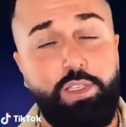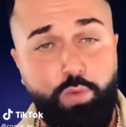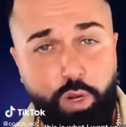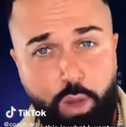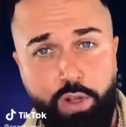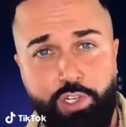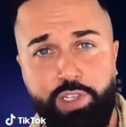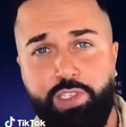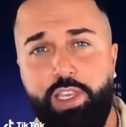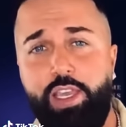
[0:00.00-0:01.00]
is what I want you to
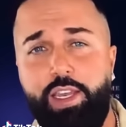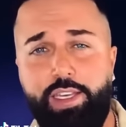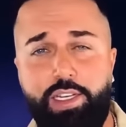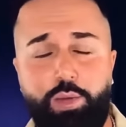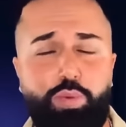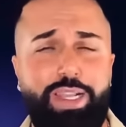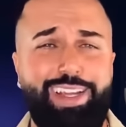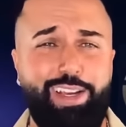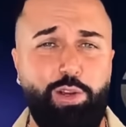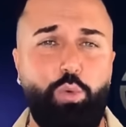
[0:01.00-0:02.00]
say, like in a
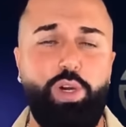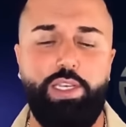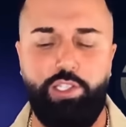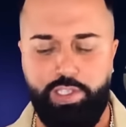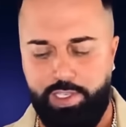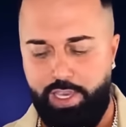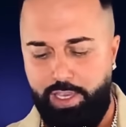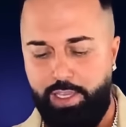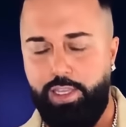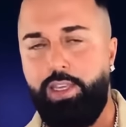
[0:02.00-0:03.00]
player way. Just
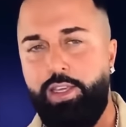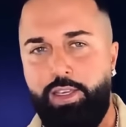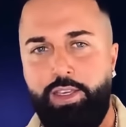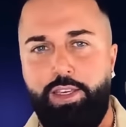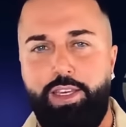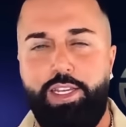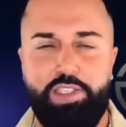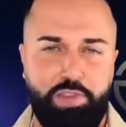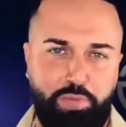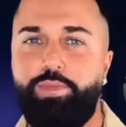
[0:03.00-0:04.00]
say,
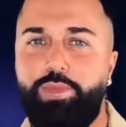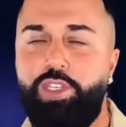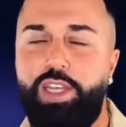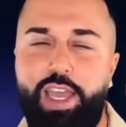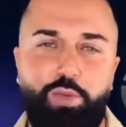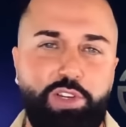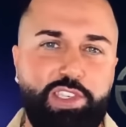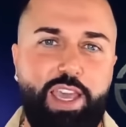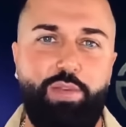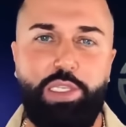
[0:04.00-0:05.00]
listen, tonight we're just
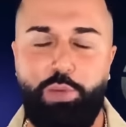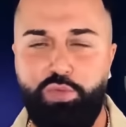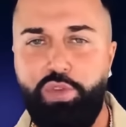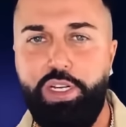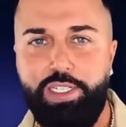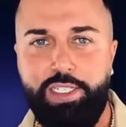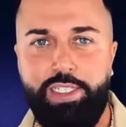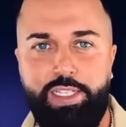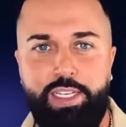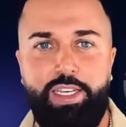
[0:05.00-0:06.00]
having some fun.
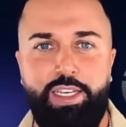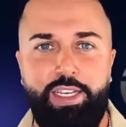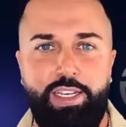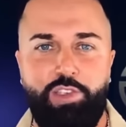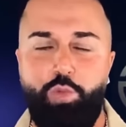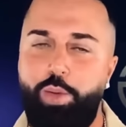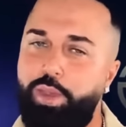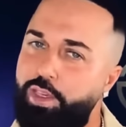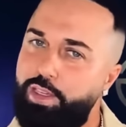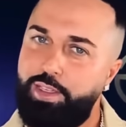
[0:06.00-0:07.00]
So
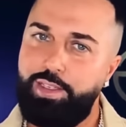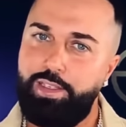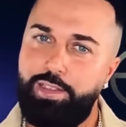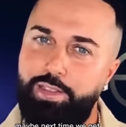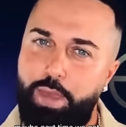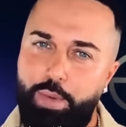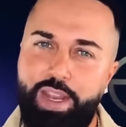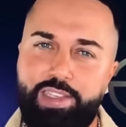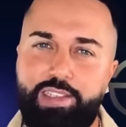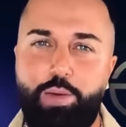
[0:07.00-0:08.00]
maybe
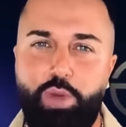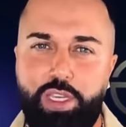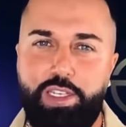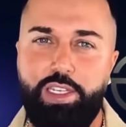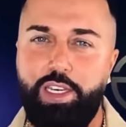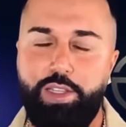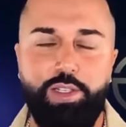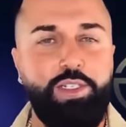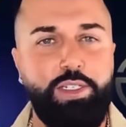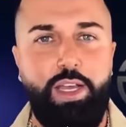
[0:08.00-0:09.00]
next time we get together,
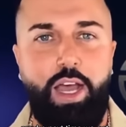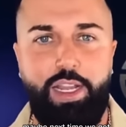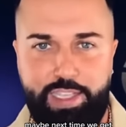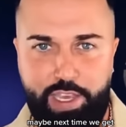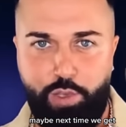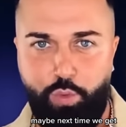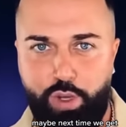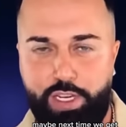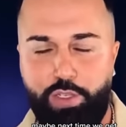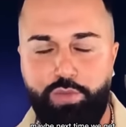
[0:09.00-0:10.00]
I'll tell you what
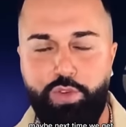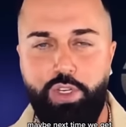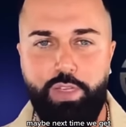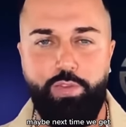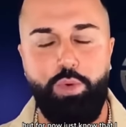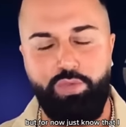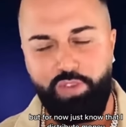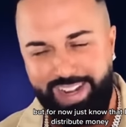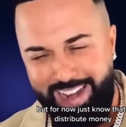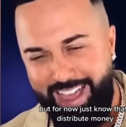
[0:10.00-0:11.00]
I do for a living. But for
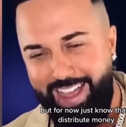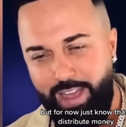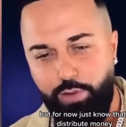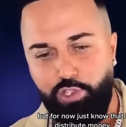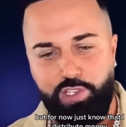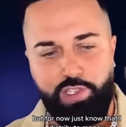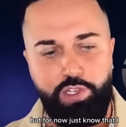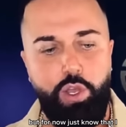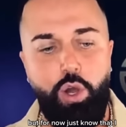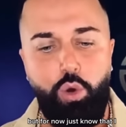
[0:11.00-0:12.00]
now, just
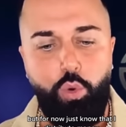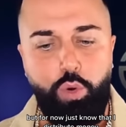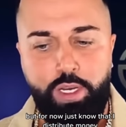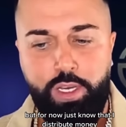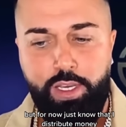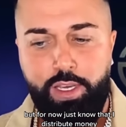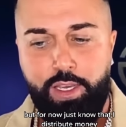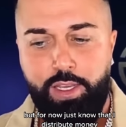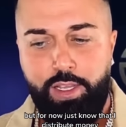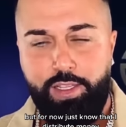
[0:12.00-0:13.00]
know
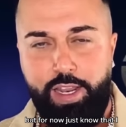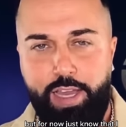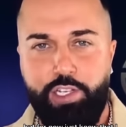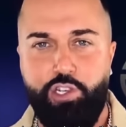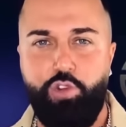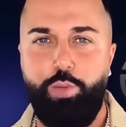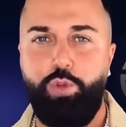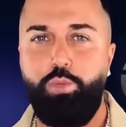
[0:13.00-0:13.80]
that I distribute